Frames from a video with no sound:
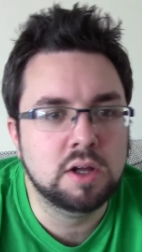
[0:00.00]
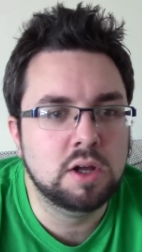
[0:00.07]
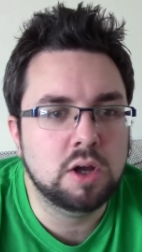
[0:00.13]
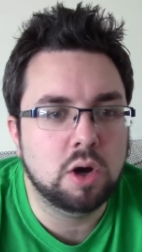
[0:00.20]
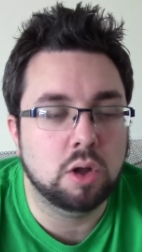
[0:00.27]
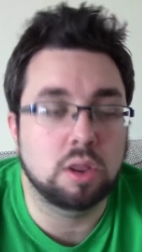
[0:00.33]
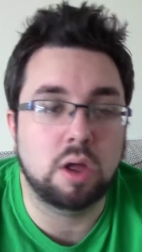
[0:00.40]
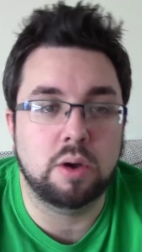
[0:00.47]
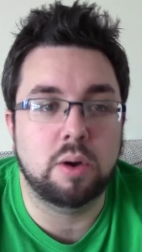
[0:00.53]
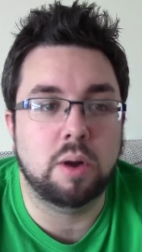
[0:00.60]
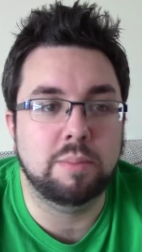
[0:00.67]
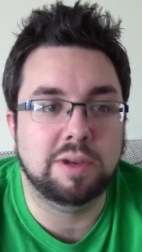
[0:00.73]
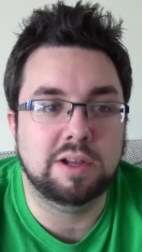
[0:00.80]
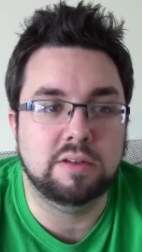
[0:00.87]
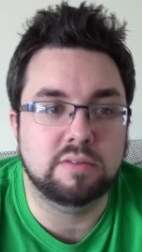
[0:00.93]
although I
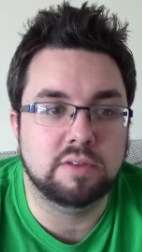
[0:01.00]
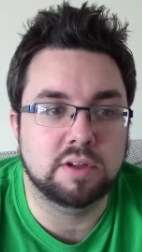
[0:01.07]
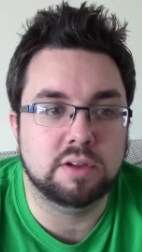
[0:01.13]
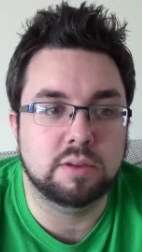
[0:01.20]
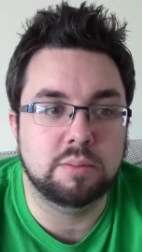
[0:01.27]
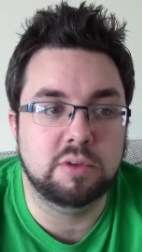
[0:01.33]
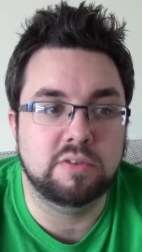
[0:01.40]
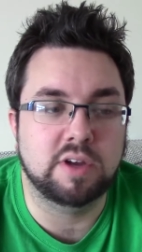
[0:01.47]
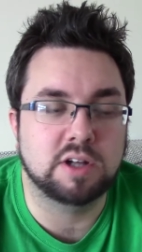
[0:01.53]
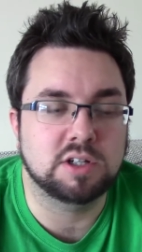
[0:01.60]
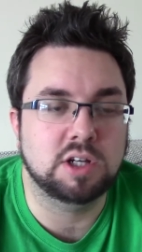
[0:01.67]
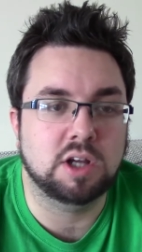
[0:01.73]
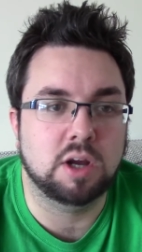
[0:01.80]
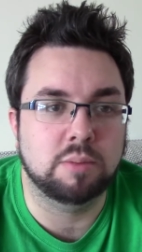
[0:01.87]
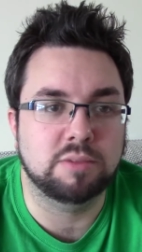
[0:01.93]
believe the movie
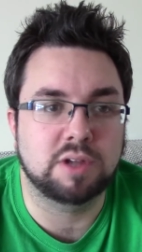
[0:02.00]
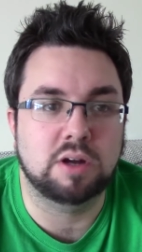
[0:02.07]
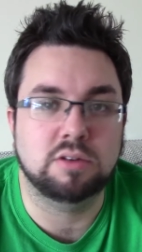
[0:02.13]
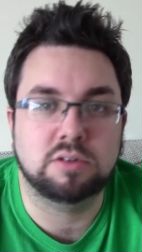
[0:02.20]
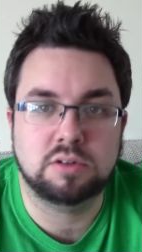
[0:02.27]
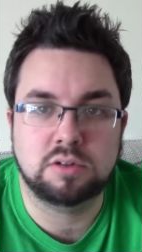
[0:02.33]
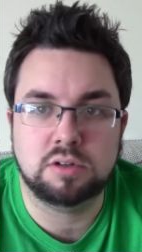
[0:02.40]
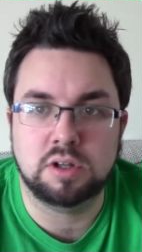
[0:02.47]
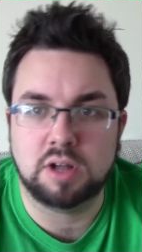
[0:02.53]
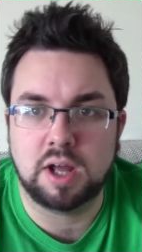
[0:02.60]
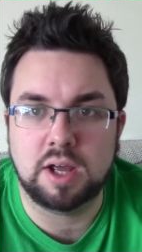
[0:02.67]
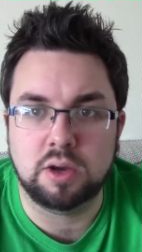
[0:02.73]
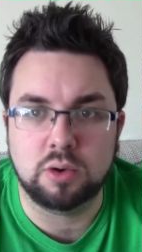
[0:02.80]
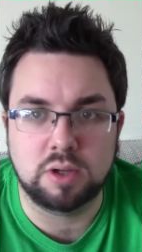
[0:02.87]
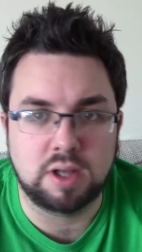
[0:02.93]
actually comes out
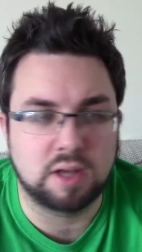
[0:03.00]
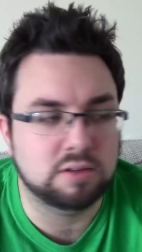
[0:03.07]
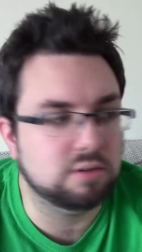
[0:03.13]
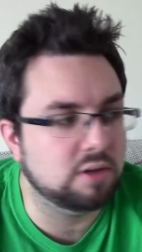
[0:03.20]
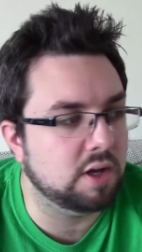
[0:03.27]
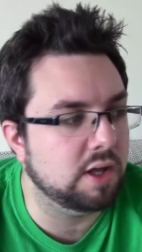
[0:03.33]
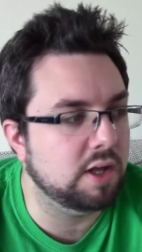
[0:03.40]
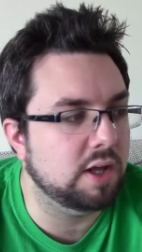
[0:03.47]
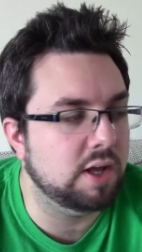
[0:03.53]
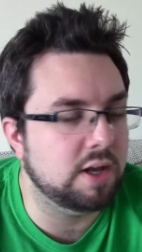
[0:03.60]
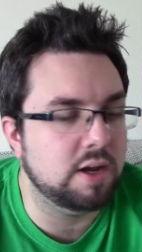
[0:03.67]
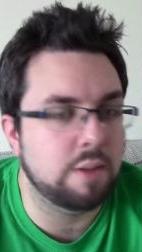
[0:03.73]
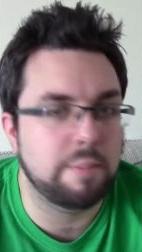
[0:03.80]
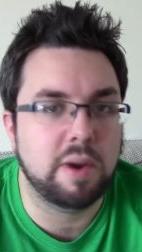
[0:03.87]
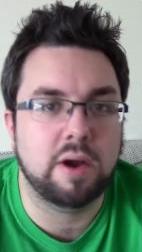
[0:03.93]
today or yesterday
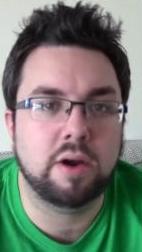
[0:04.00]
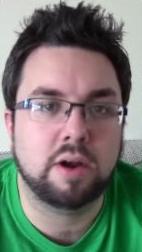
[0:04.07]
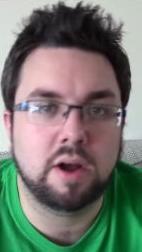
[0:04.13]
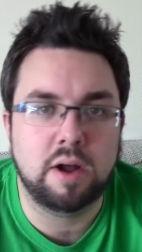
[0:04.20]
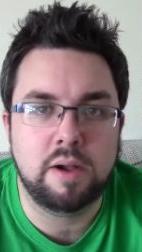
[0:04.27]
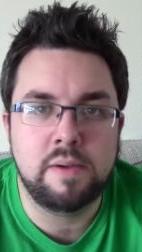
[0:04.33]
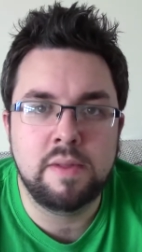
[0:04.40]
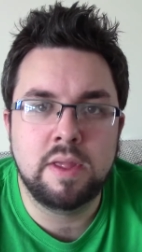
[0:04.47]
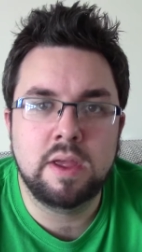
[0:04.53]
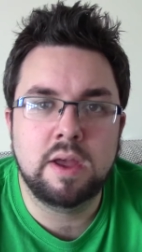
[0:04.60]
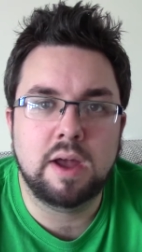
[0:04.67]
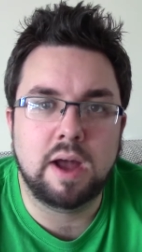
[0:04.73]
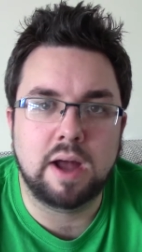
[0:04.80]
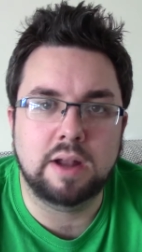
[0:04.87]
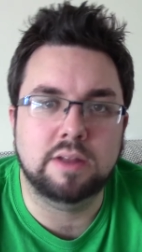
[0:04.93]
in America
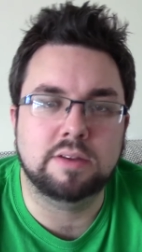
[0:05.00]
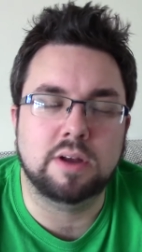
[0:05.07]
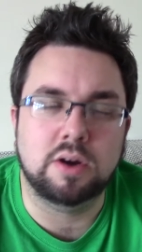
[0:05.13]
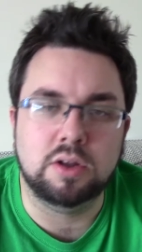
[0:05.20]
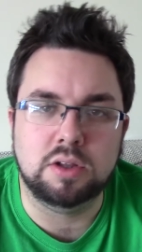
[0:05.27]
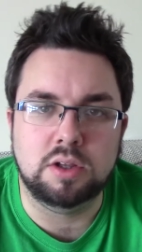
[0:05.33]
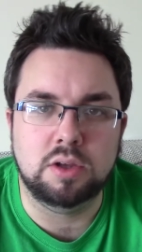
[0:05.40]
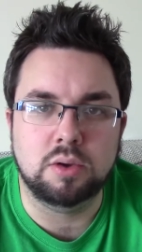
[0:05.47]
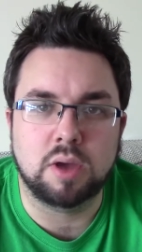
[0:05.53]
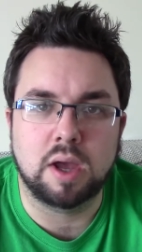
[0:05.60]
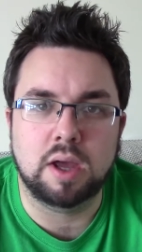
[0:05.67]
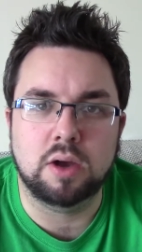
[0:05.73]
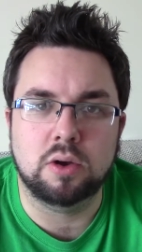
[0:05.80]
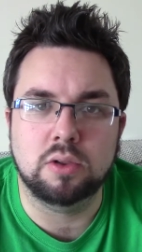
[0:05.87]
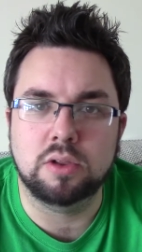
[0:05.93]
and it's out in the
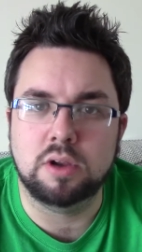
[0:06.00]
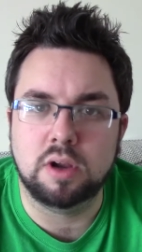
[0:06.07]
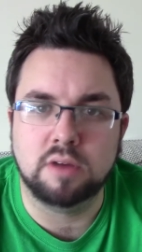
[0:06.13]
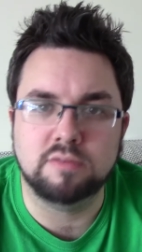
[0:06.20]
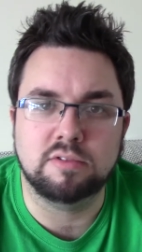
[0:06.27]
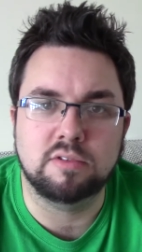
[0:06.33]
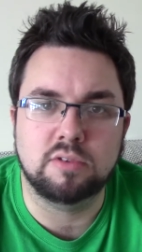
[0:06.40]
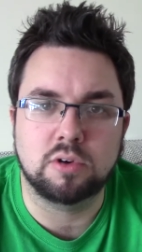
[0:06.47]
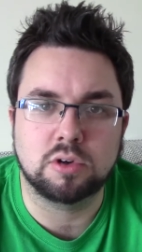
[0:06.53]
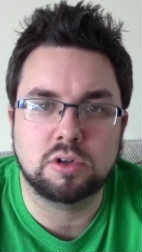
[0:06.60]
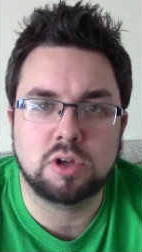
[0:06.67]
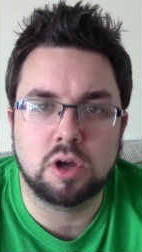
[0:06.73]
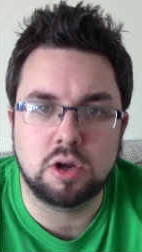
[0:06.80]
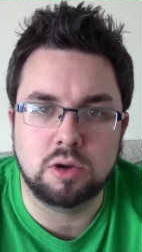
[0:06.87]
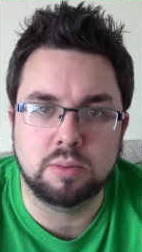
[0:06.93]
UK on the 9th of
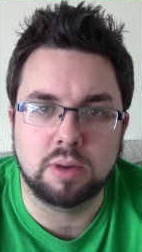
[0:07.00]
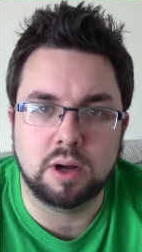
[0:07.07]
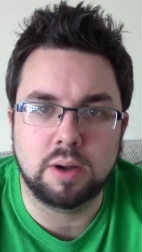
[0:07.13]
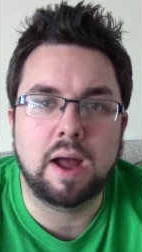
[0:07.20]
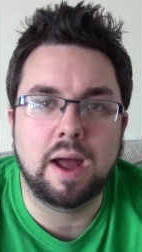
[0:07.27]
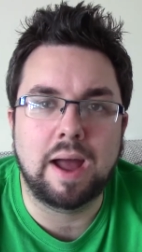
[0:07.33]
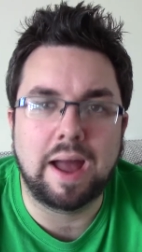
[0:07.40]
October.